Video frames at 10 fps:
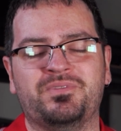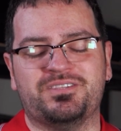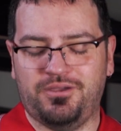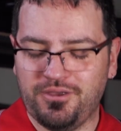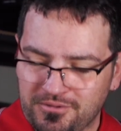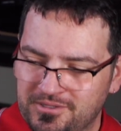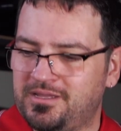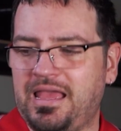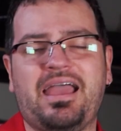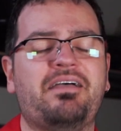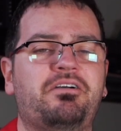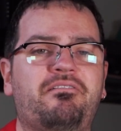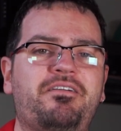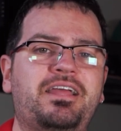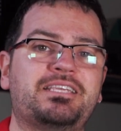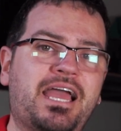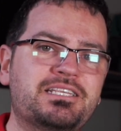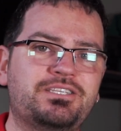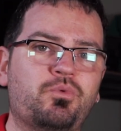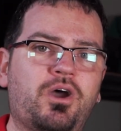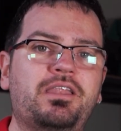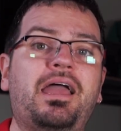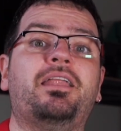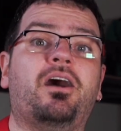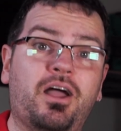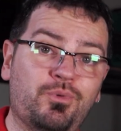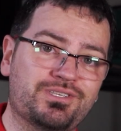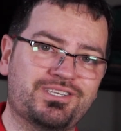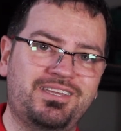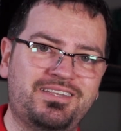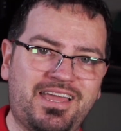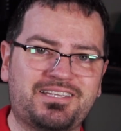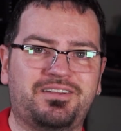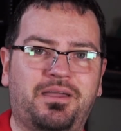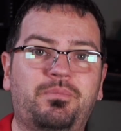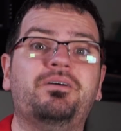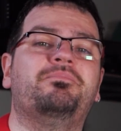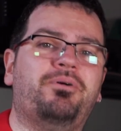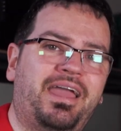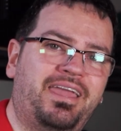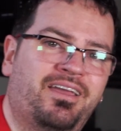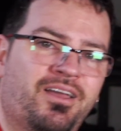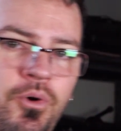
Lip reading: So have a fantastic one, and I will see you next time. Bye.